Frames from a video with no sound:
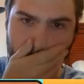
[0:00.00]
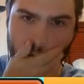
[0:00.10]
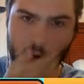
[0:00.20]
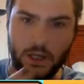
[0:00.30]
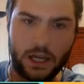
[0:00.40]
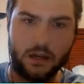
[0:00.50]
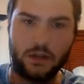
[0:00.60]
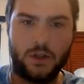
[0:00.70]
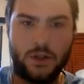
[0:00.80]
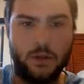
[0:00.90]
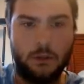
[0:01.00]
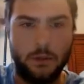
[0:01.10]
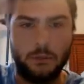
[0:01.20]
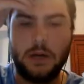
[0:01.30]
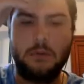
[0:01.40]
Gengar is also a
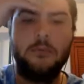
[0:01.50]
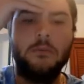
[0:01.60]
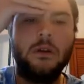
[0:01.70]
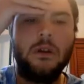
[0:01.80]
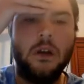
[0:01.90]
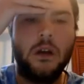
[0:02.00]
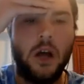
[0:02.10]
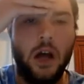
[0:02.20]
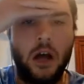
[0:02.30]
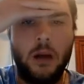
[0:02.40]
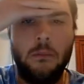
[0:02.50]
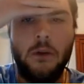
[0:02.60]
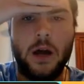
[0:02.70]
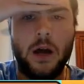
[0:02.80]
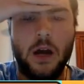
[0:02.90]
big problem.
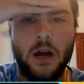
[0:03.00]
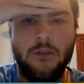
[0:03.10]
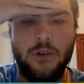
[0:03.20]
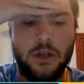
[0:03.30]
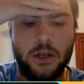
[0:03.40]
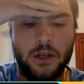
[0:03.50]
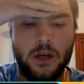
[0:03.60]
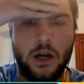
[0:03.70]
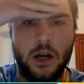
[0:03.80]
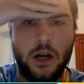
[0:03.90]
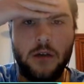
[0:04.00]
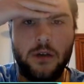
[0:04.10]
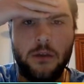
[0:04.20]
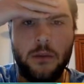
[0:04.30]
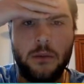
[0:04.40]
I feel like if
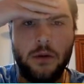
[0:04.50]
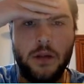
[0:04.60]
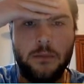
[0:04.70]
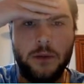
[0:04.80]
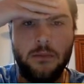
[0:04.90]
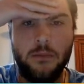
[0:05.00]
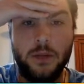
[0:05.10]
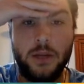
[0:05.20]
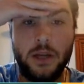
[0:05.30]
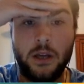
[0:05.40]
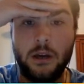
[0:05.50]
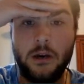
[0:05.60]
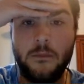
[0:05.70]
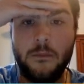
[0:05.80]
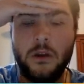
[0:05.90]
I were my opponent, I'd probably bring
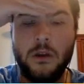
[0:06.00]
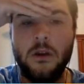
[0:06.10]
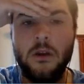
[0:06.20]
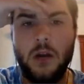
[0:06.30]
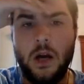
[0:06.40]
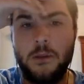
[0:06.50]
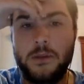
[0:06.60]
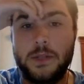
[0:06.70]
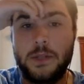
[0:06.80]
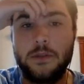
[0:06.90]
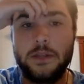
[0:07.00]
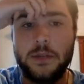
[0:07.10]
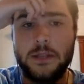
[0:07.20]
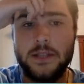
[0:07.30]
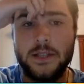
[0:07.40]
Gengar. So I definitely
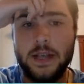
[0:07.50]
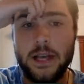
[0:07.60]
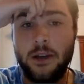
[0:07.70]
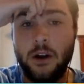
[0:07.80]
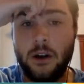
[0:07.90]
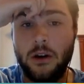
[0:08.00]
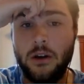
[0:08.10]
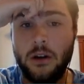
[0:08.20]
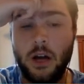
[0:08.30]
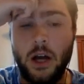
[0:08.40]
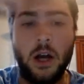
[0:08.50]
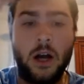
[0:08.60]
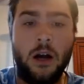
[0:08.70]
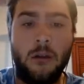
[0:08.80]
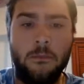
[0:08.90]
expect to see Gengar.
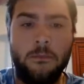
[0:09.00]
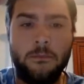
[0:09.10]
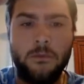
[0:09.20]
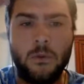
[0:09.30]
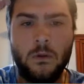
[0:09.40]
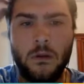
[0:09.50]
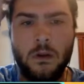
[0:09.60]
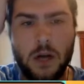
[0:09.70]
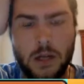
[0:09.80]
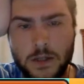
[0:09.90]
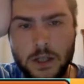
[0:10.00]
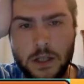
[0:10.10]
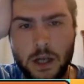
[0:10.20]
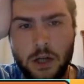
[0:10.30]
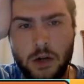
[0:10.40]
I'd say
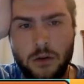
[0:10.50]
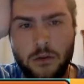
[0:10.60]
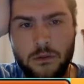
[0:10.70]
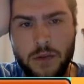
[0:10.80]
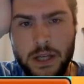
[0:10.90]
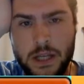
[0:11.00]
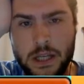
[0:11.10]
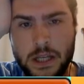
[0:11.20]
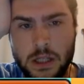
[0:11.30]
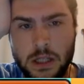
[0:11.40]
Gengar, Finny.